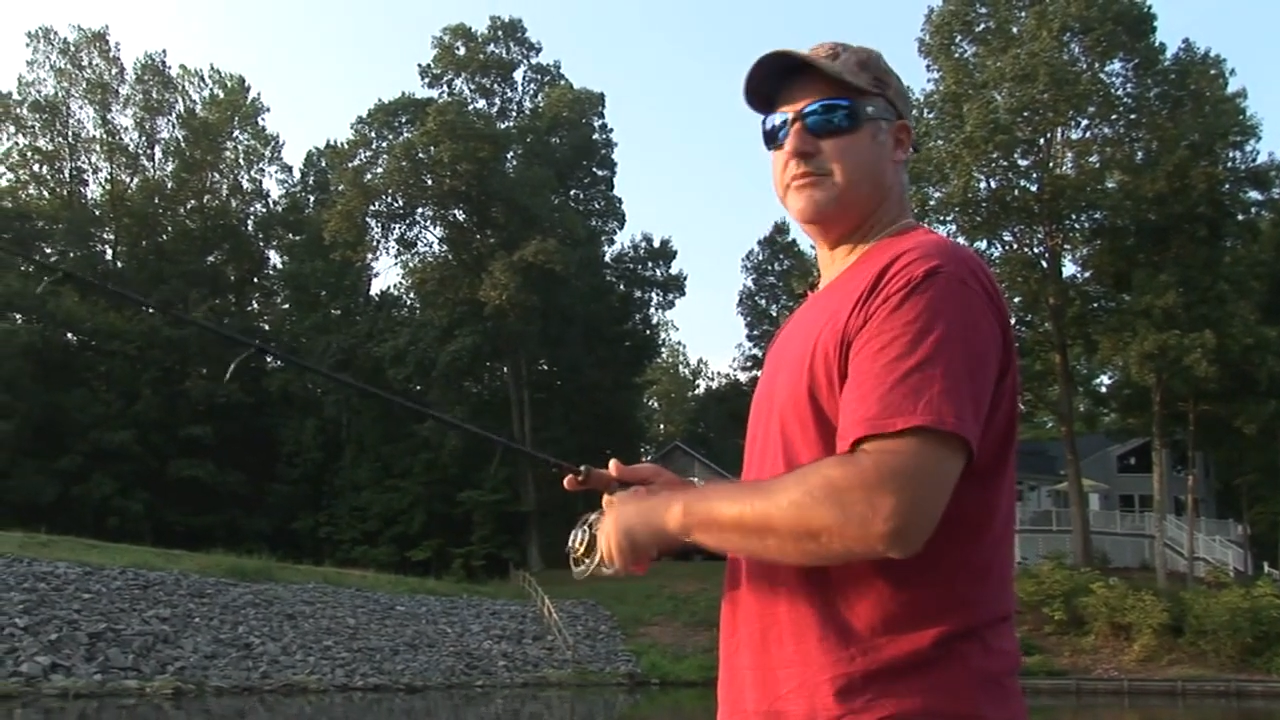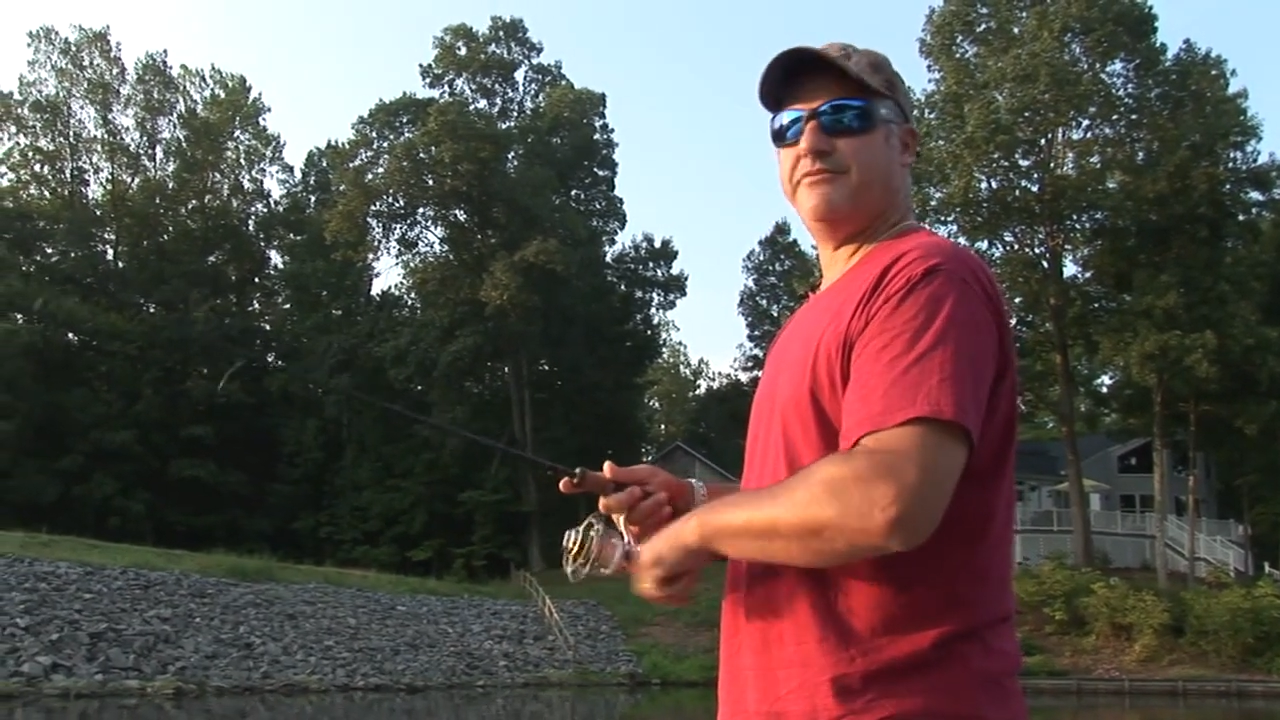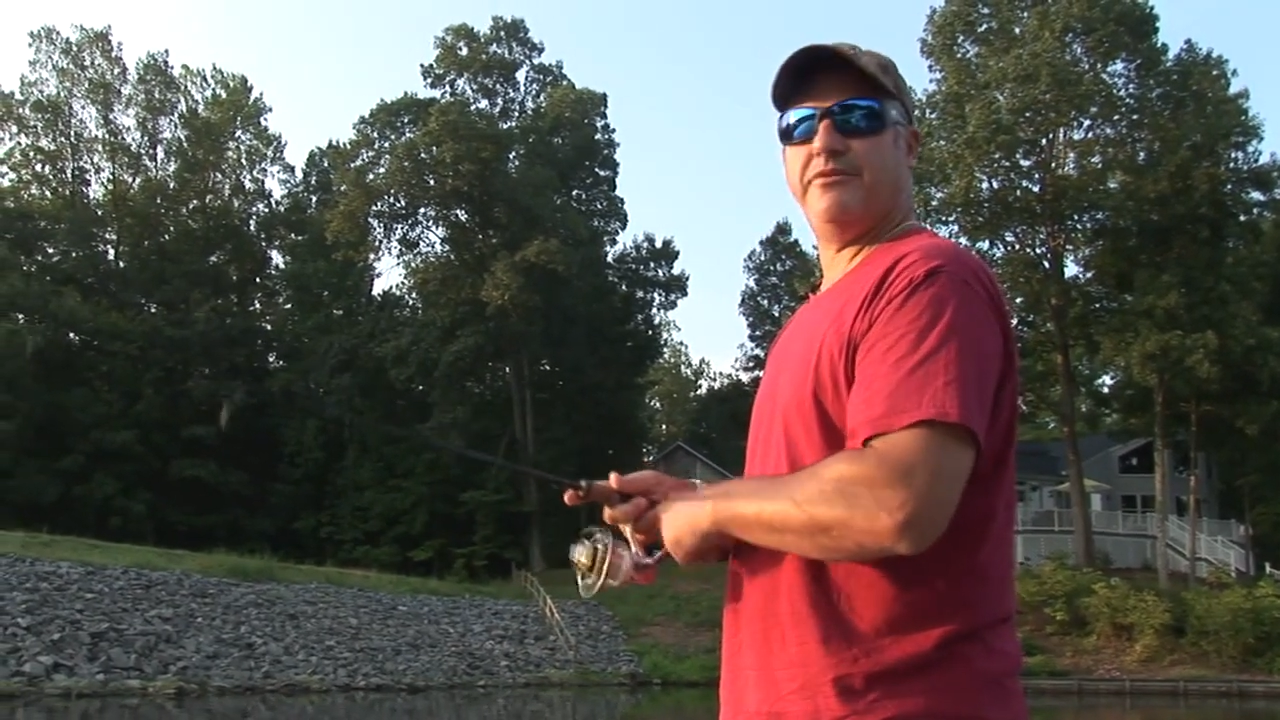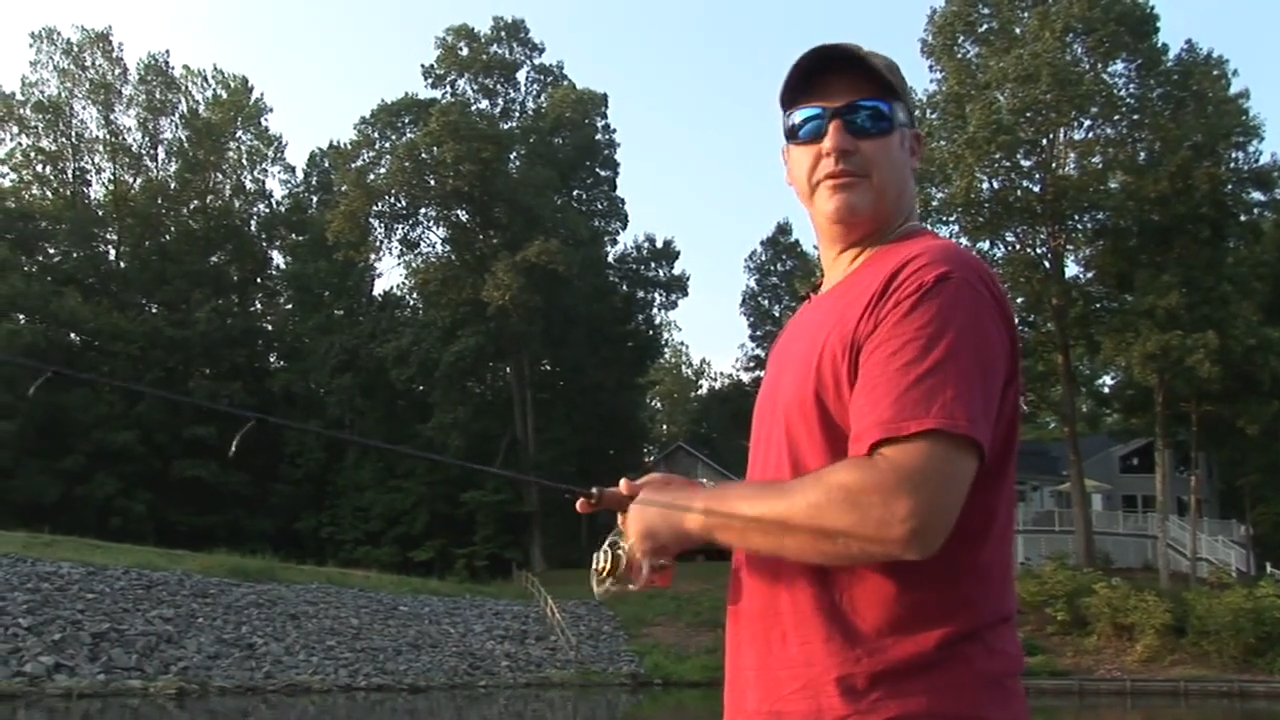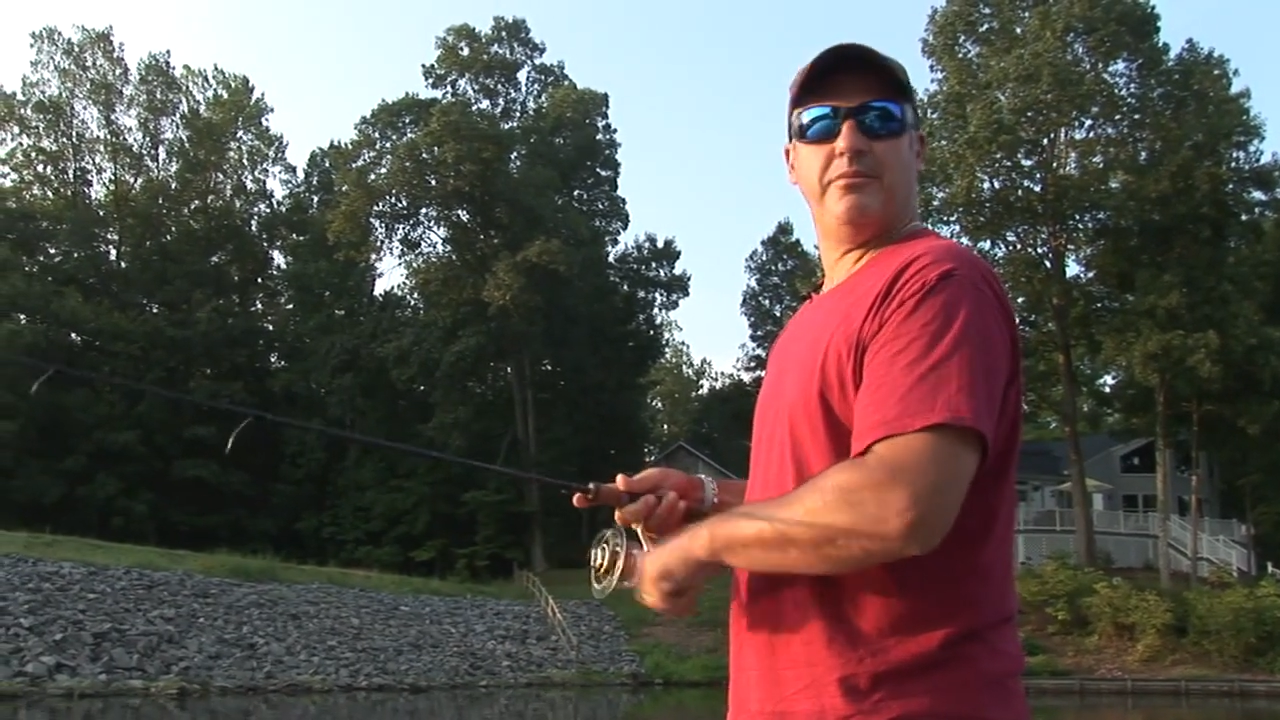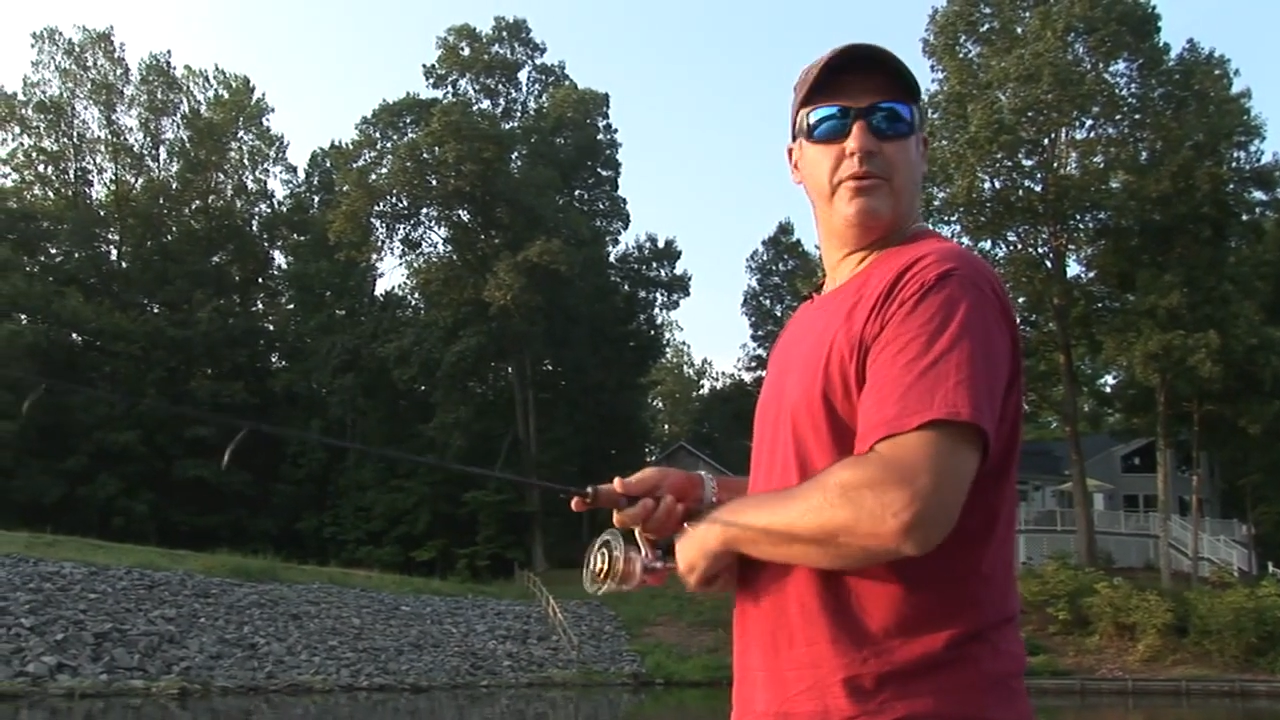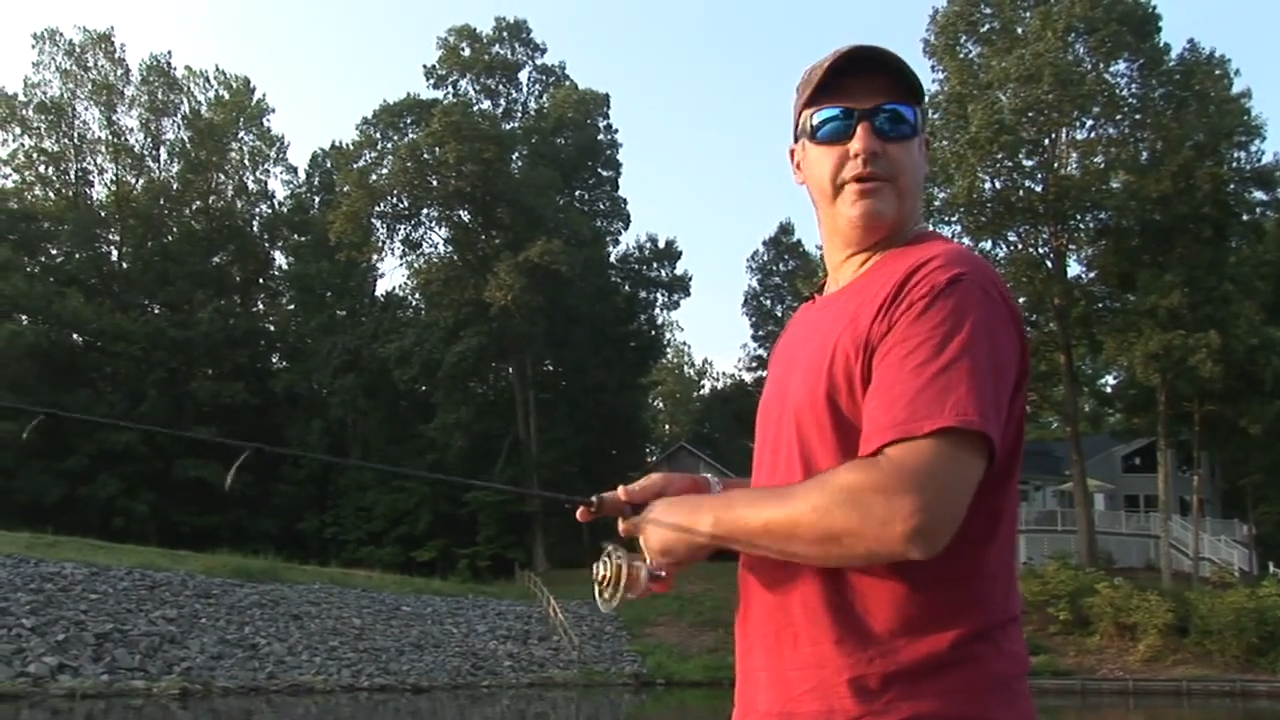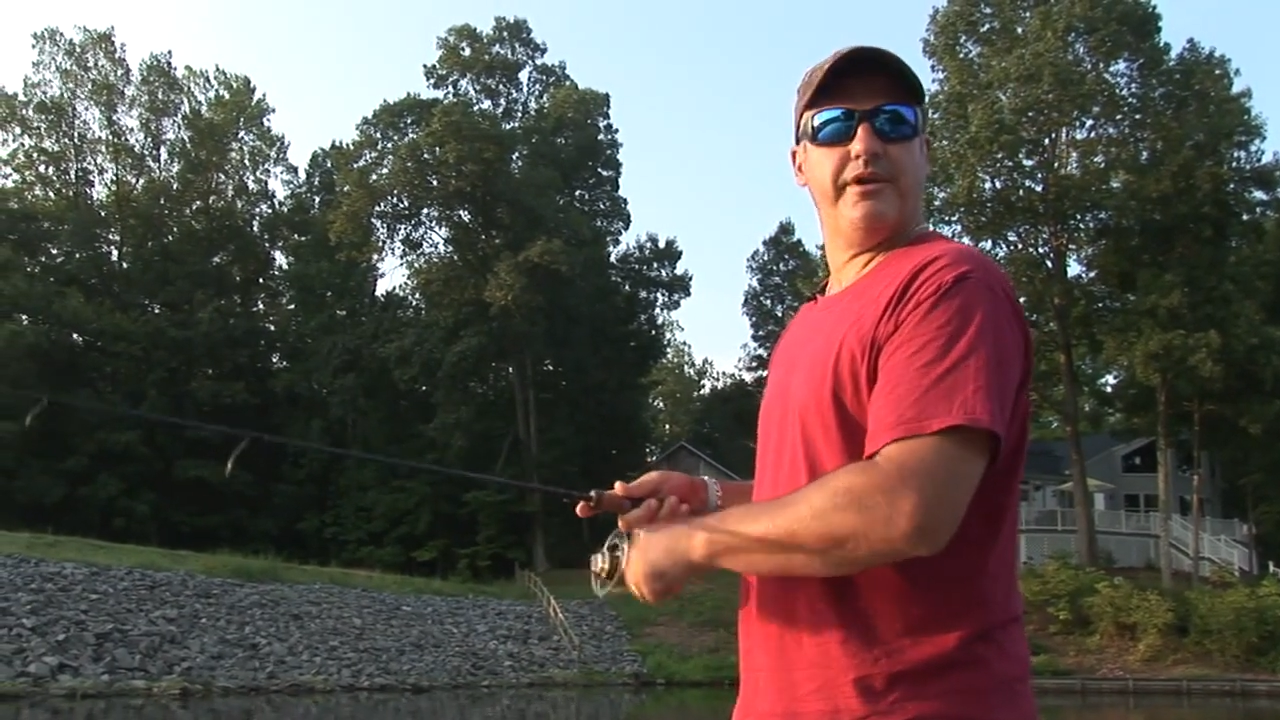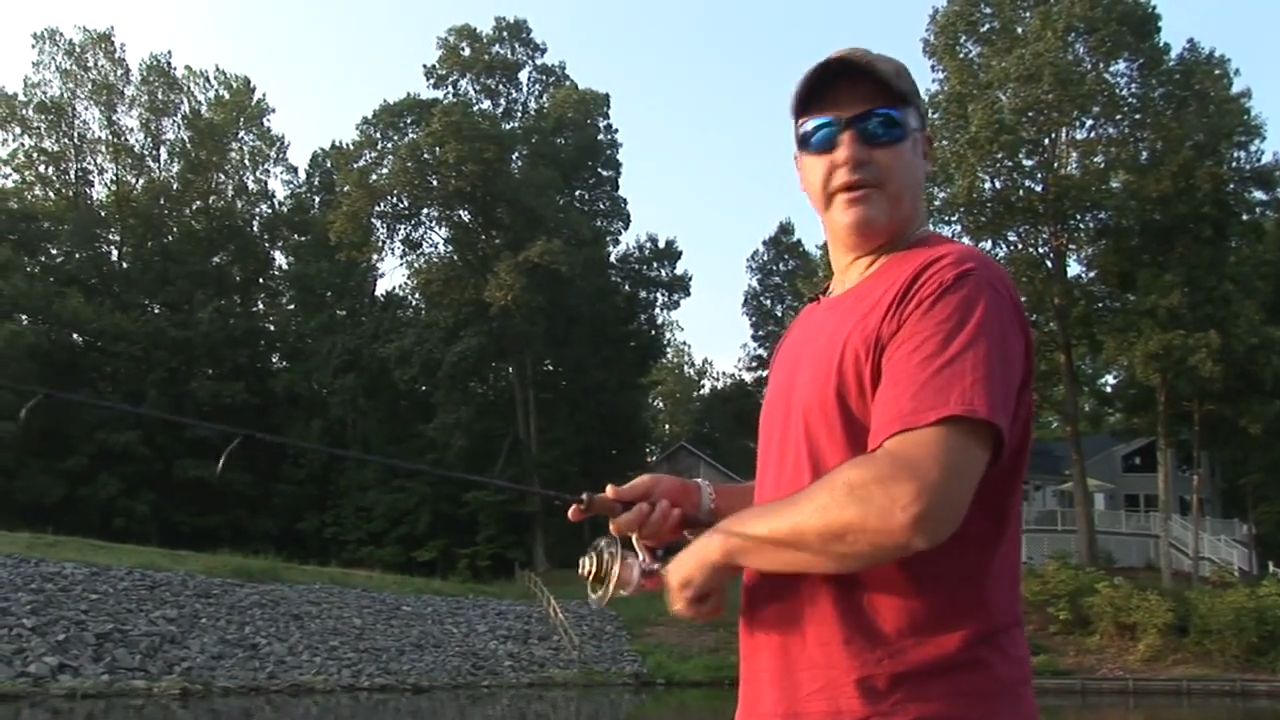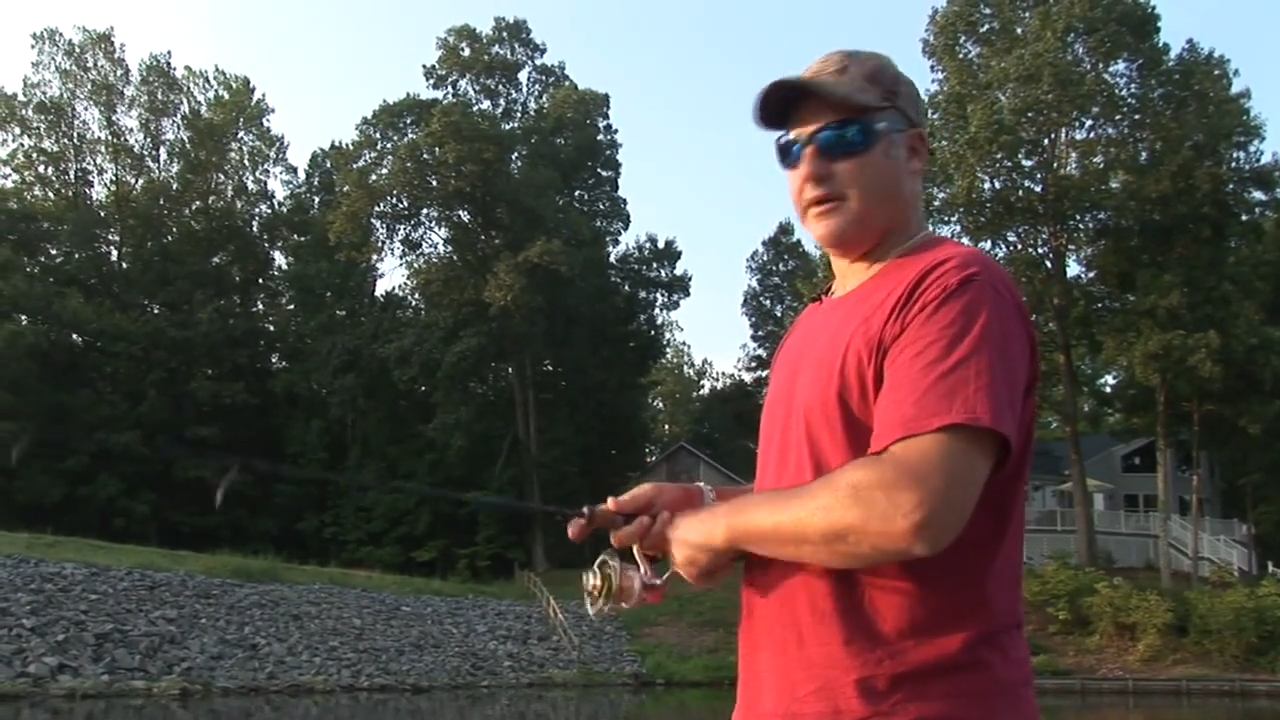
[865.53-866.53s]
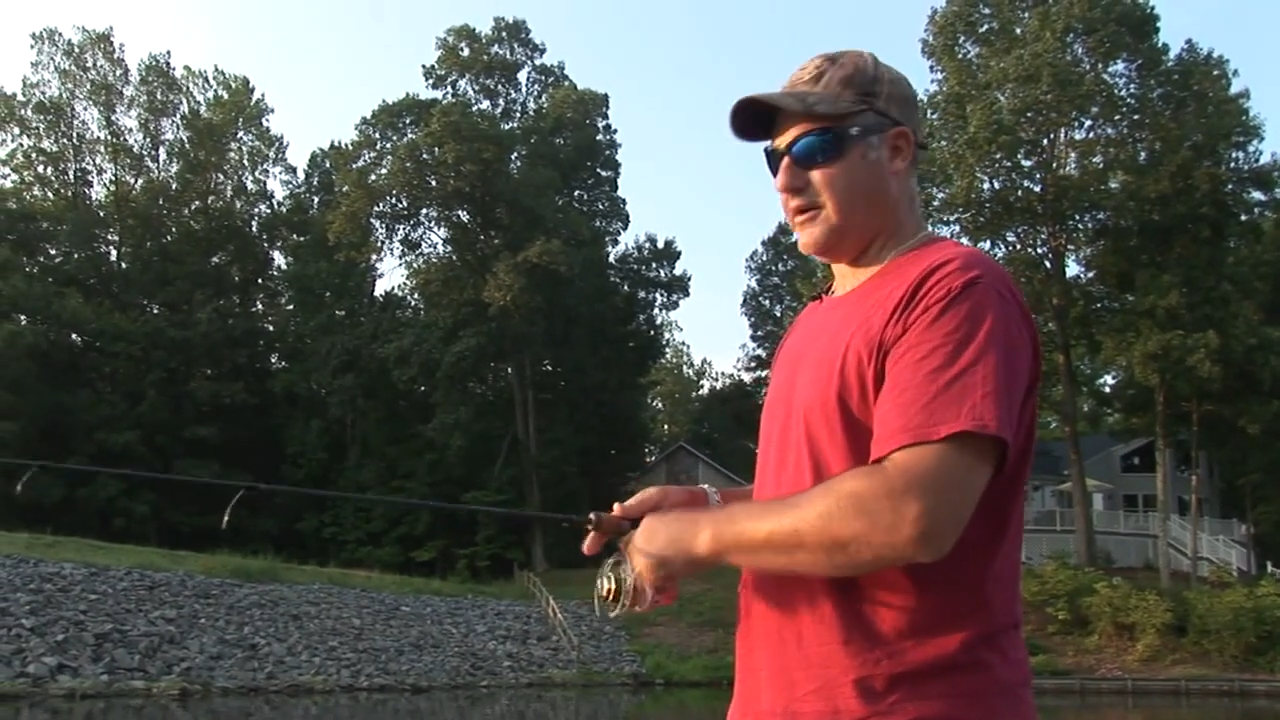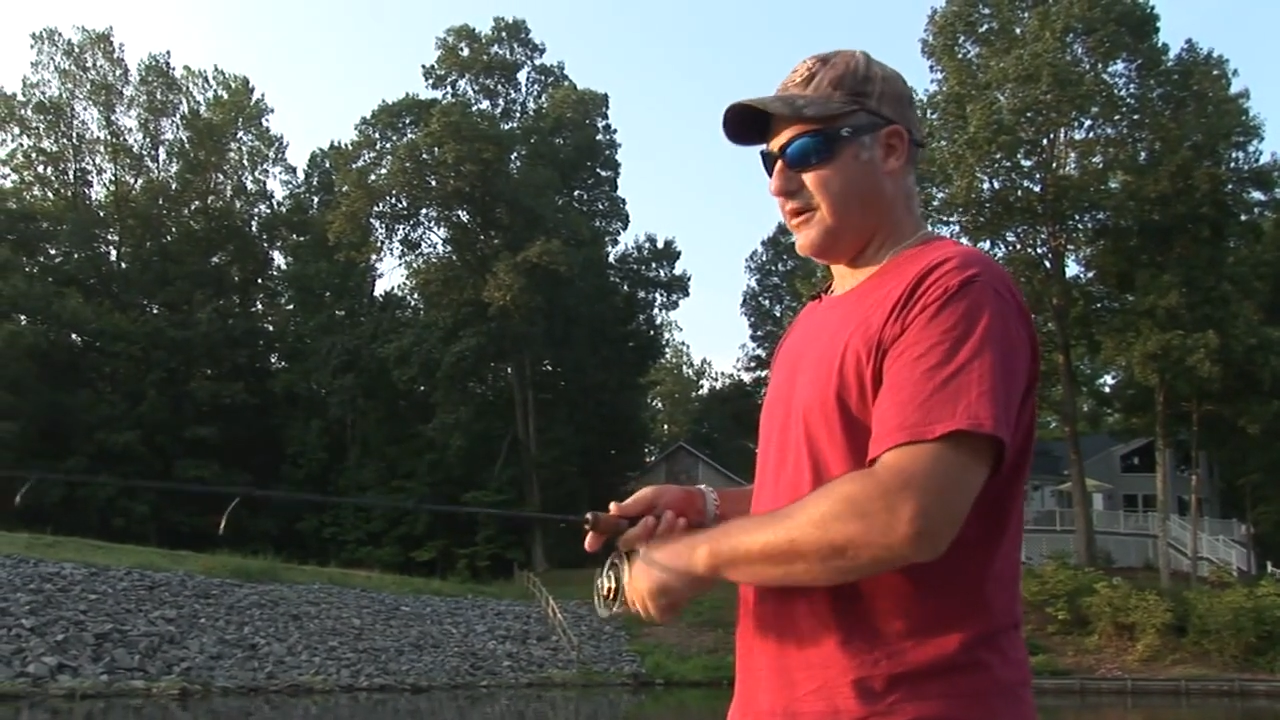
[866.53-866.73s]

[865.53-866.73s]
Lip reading: before the morning.